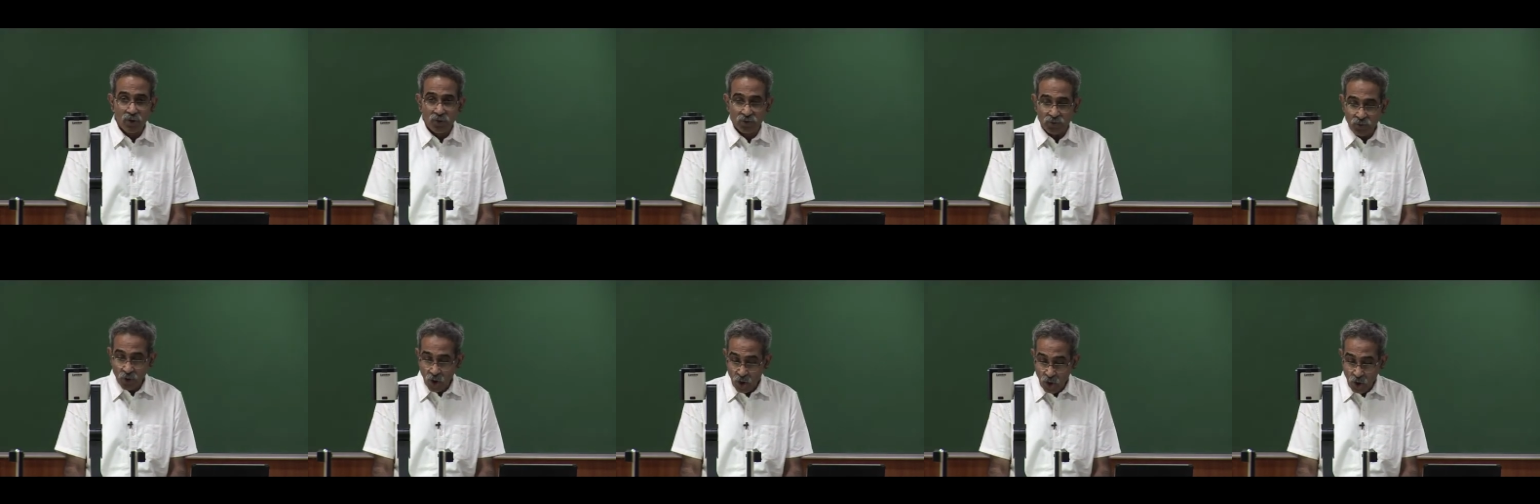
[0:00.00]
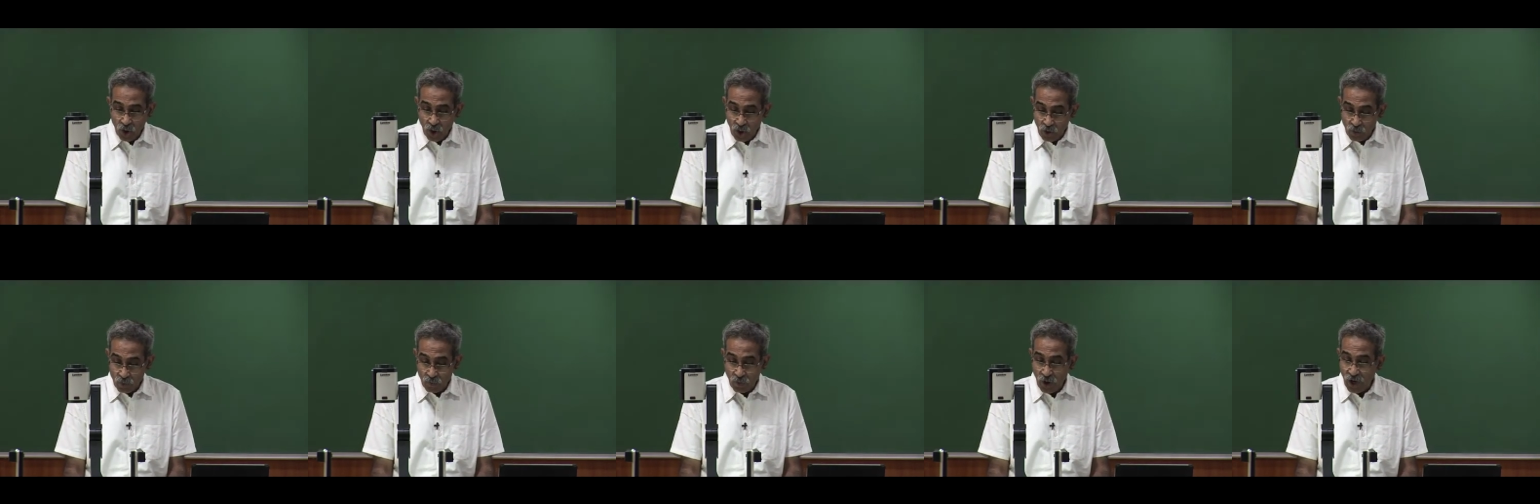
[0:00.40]

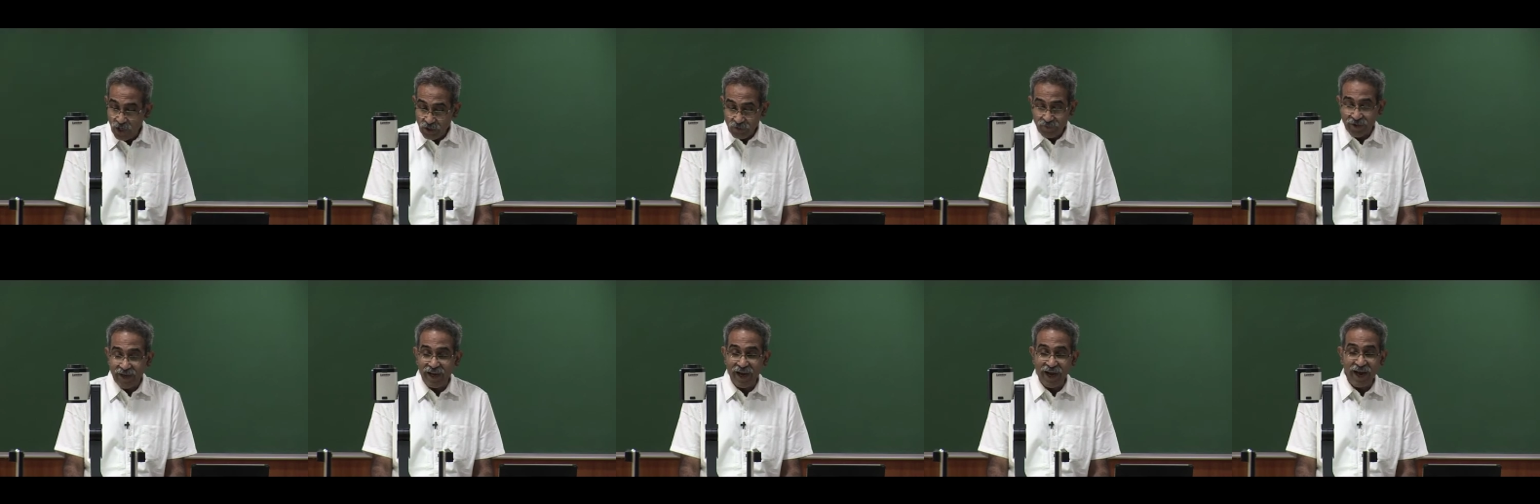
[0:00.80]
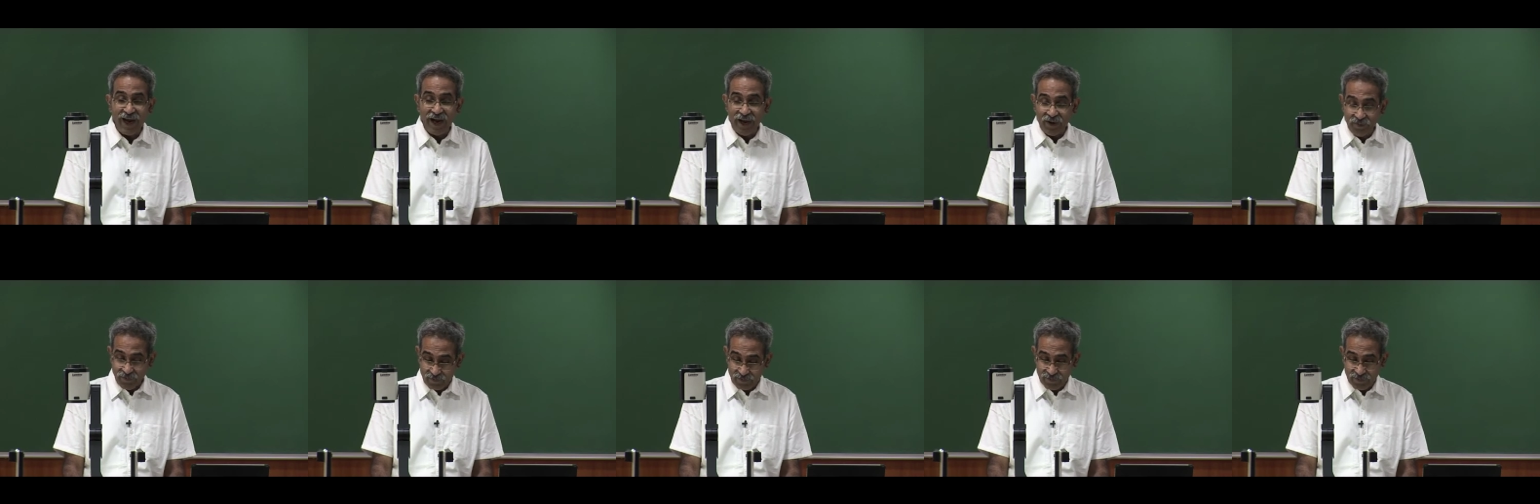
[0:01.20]
So what we
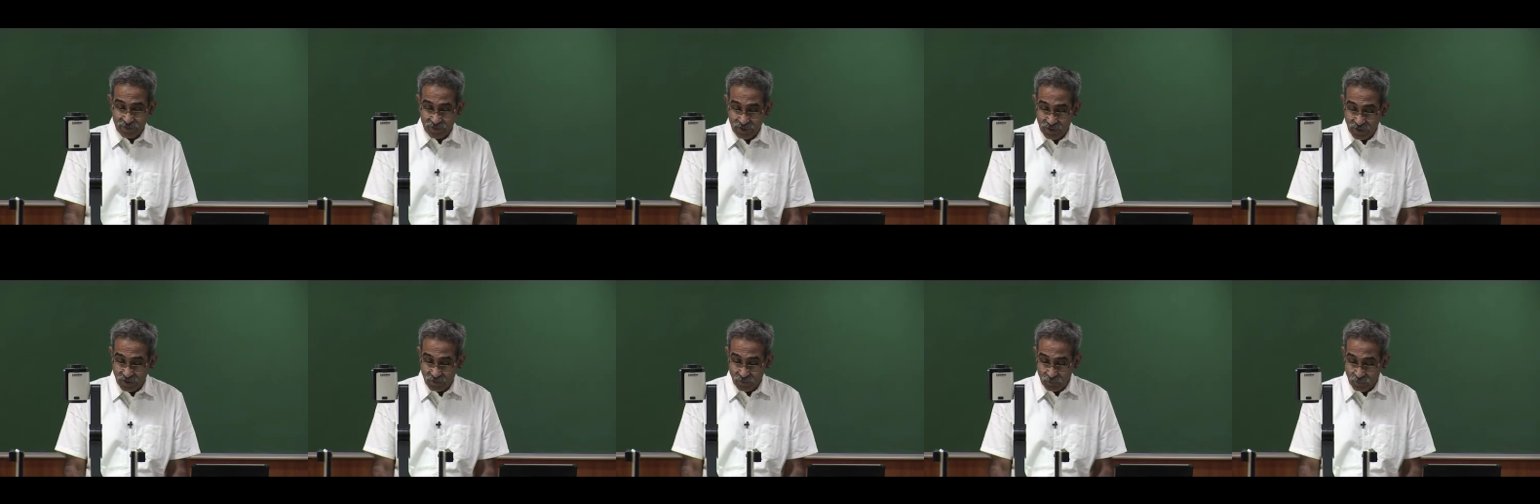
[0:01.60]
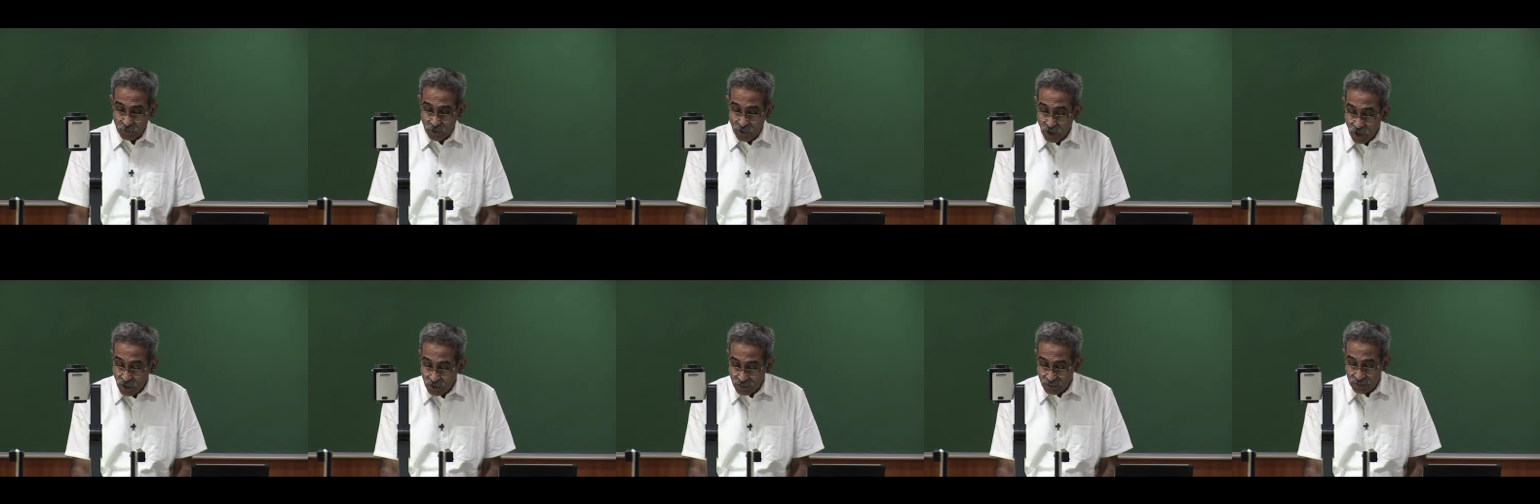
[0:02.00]
have is,
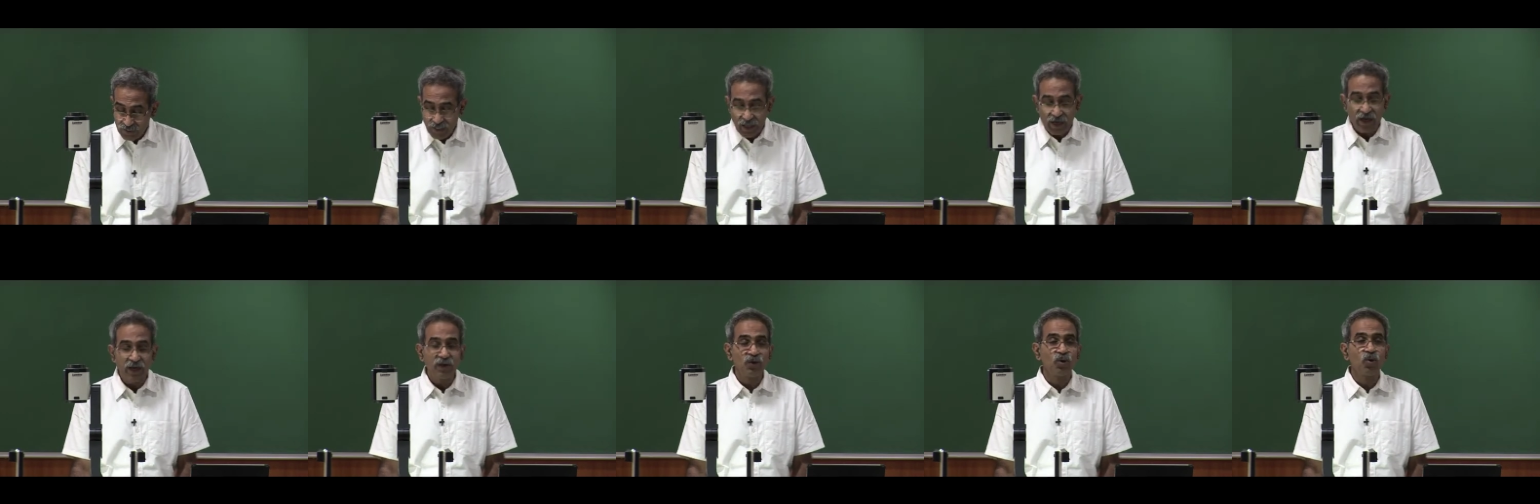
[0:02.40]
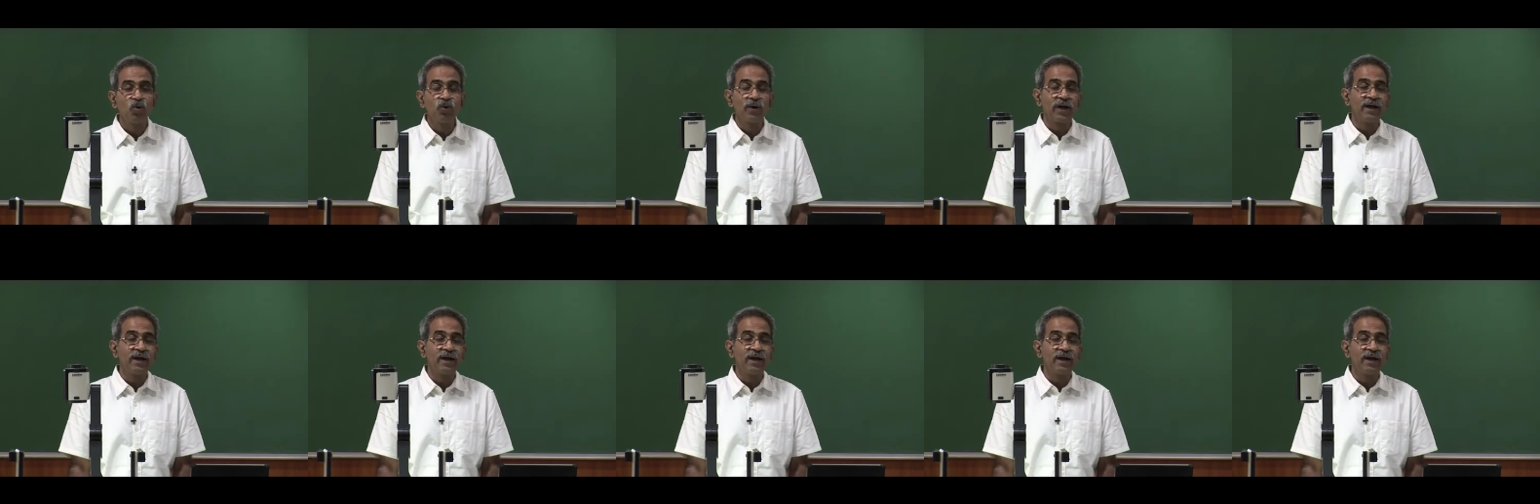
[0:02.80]
because there are two